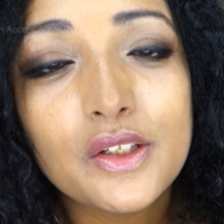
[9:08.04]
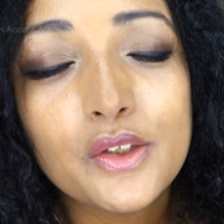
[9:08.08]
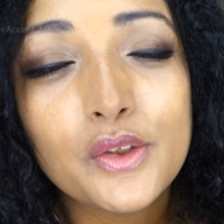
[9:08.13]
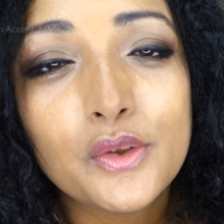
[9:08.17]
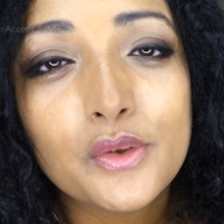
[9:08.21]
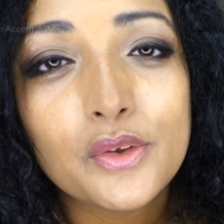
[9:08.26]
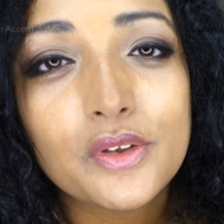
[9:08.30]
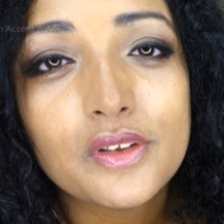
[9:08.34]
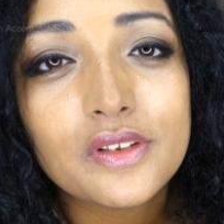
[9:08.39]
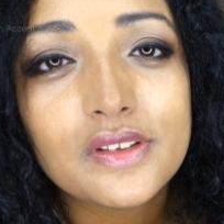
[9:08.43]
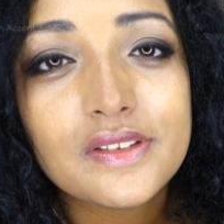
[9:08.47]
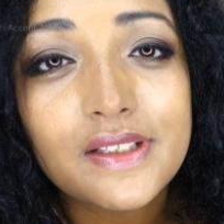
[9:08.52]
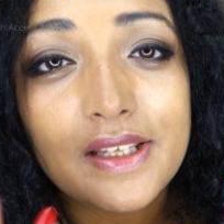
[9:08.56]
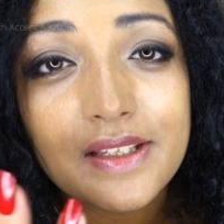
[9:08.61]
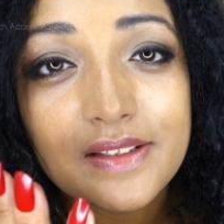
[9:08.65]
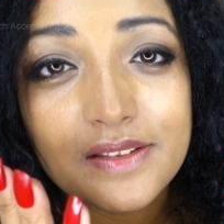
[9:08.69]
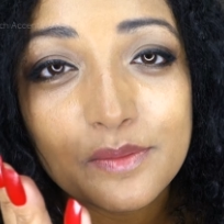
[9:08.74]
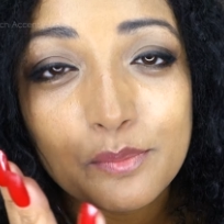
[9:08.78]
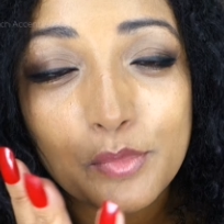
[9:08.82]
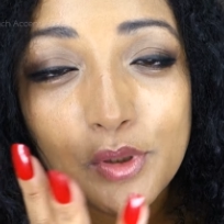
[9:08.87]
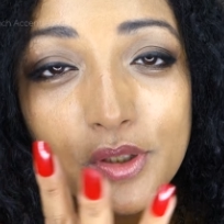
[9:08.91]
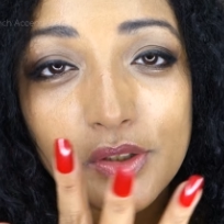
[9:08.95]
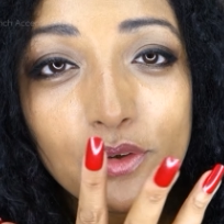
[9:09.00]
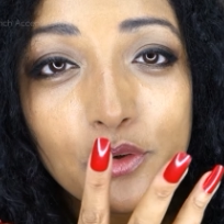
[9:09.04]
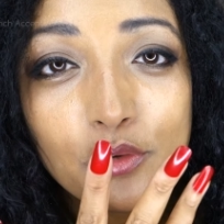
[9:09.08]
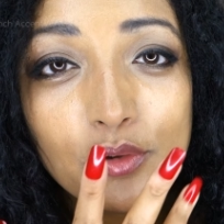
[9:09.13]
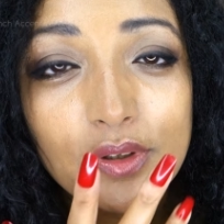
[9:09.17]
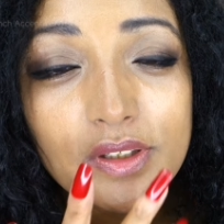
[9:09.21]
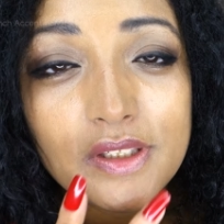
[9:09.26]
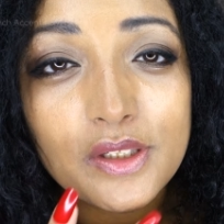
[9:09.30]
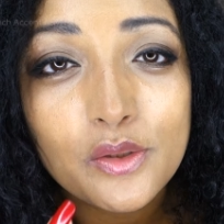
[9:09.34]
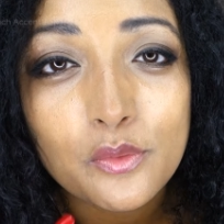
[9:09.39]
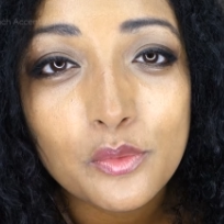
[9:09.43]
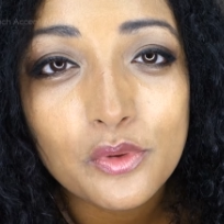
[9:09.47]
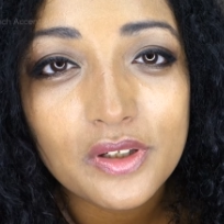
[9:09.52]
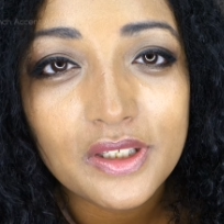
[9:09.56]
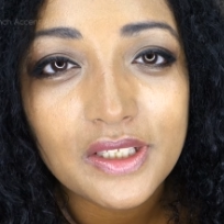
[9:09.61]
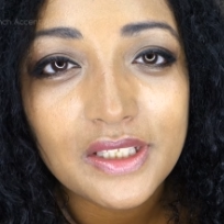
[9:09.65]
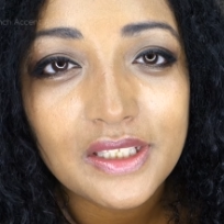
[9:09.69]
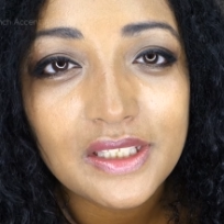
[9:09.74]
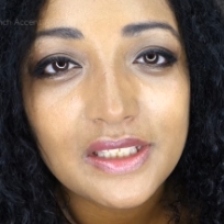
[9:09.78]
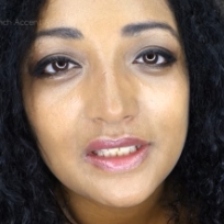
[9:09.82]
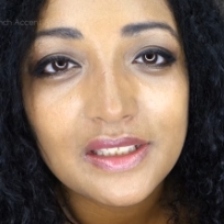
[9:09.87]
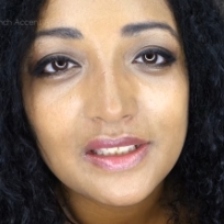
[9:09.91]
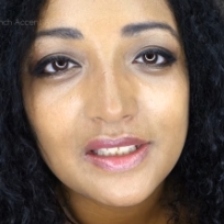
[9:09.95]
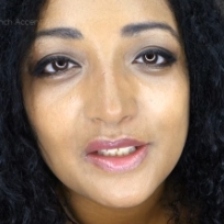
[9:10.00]
your taste bud already
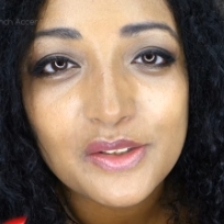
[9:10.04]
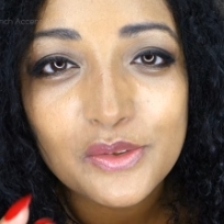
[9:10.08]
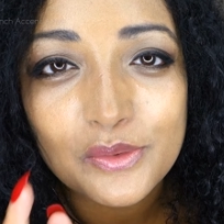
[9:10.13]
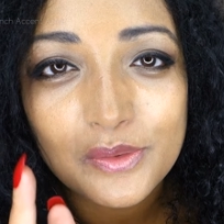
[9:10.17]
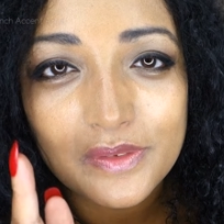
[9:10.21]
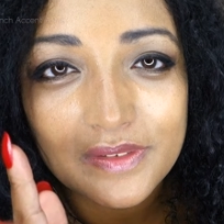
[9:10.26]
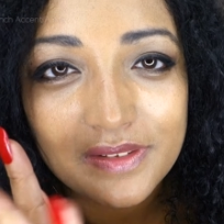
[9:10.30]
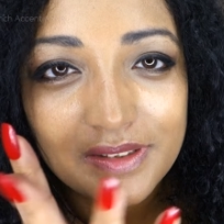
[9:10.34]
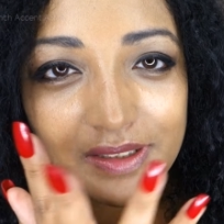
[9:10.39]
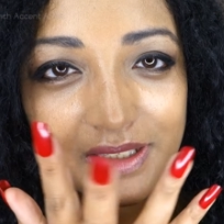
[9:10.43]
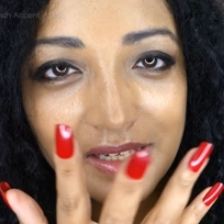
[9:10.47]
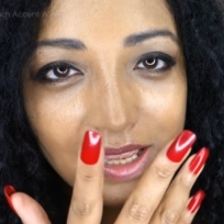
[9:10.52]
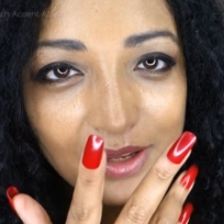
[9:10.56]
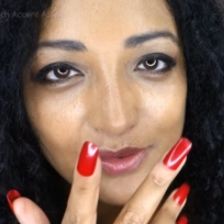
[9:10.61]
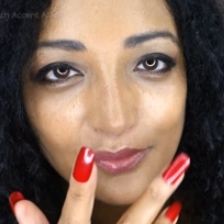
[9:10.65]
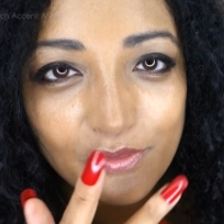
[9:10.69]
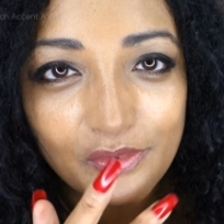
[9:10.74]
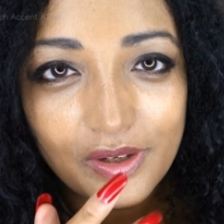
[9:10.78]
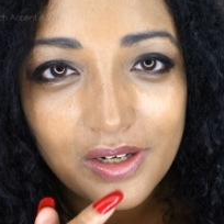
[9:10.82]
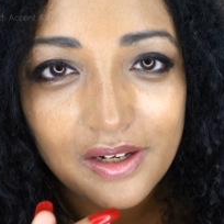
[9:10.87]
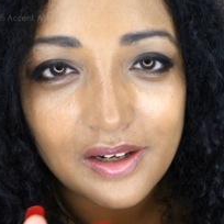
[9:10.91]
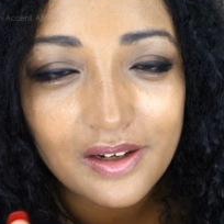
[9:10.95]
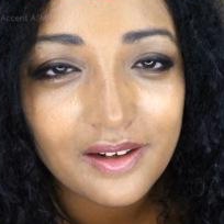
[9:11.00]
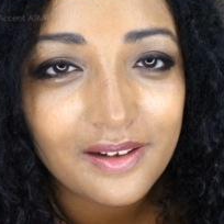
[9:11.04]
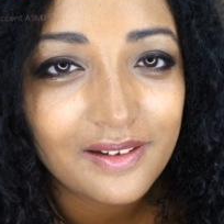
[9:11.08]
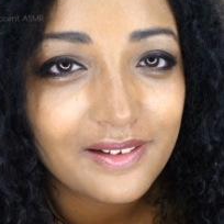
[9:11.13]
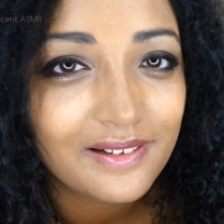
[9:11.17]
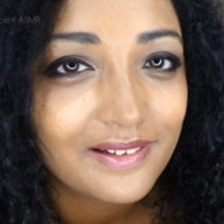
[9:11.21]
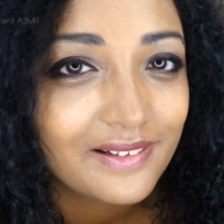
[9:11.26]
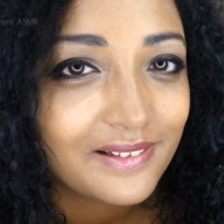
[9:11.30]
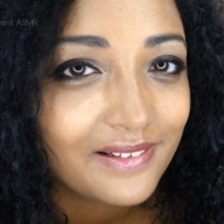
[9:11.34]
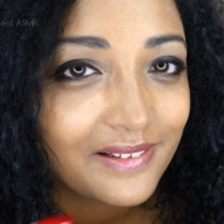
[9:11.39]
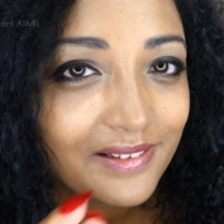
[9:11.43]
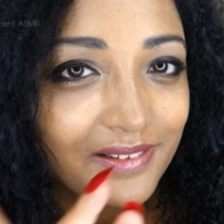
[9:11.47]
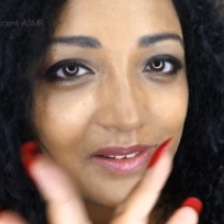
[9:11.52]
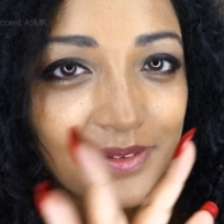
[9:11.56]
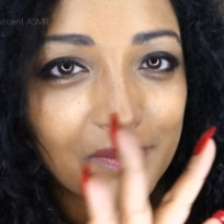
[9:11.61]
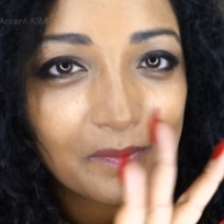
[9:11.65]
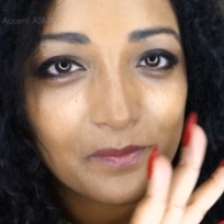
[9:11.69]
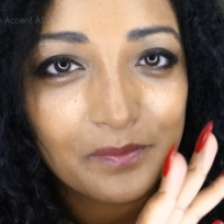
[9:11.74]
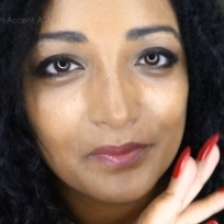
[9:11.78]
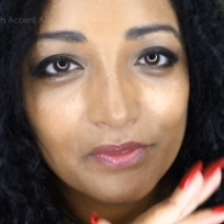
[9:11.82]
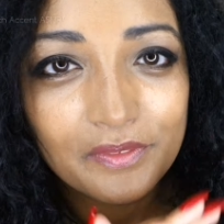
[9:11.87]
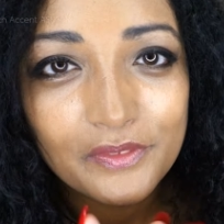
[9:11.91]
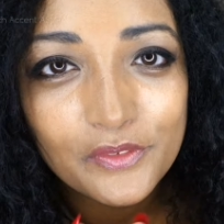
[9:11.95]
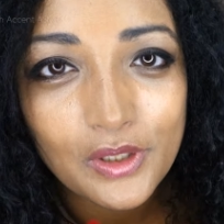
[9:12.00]
working and your saliva
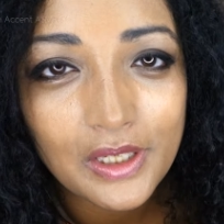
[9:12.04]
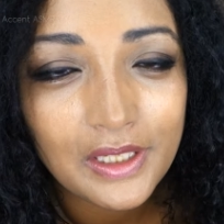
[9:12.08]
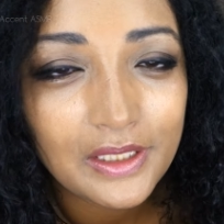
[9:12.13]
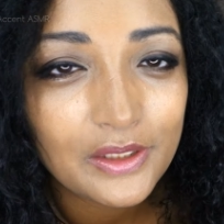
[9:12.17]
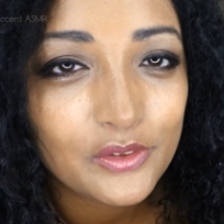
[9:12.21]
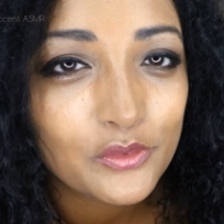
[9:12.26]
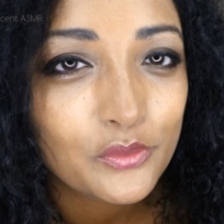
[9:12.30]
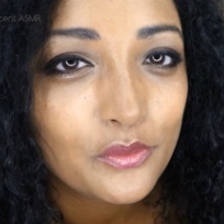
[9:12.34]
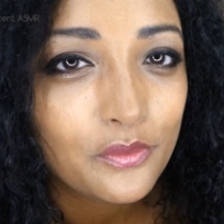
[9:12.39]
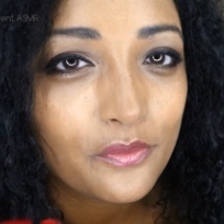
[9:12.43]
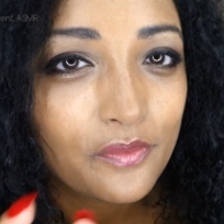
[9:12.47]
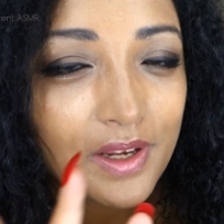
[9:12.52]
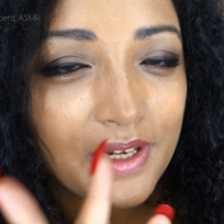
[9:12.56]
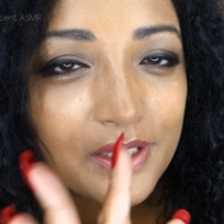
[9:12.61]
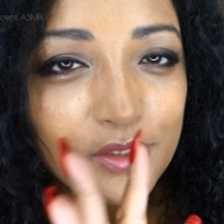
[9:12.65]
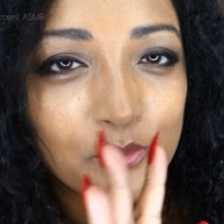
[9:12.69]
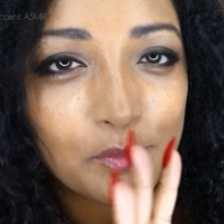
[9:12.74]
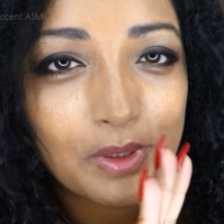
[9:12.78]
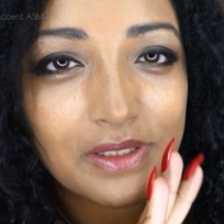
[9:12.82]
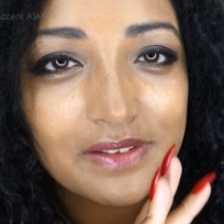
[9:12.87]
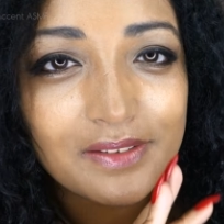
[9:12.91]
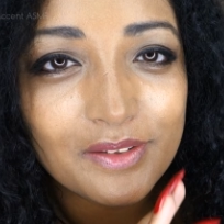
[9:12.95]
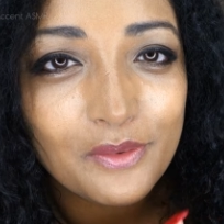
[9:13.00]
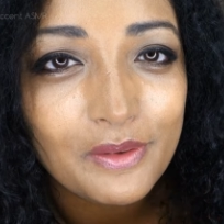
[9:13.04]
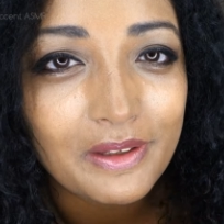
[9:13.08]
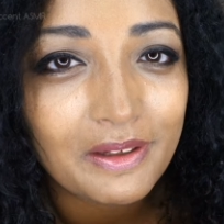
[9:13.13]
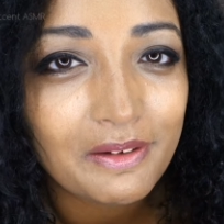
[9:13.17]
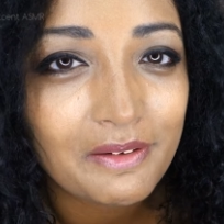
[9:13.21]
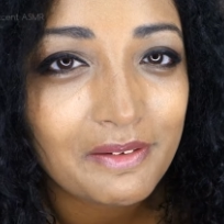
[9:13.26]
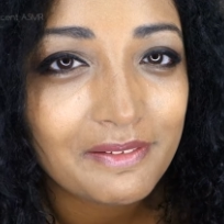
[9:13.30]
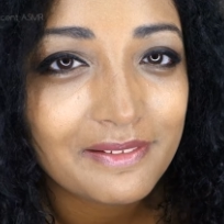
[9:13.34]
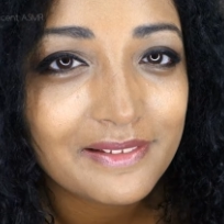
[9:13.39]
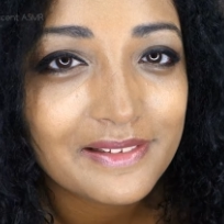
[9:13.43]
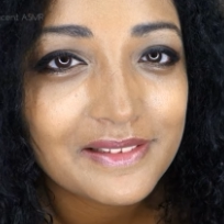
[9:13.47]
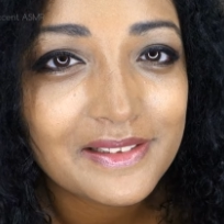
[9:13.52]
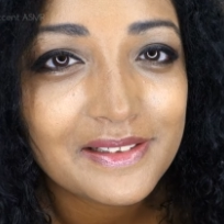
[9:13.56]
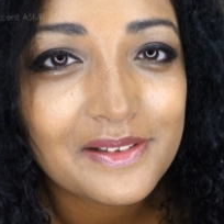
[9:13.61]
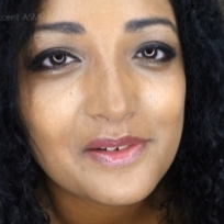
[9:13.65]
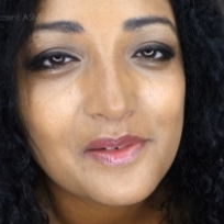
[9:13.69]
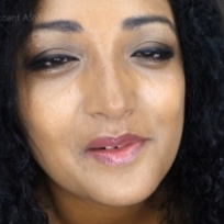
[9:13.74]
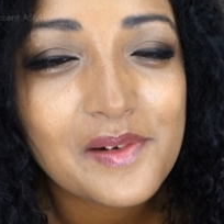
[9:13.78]
trying to find what's going on?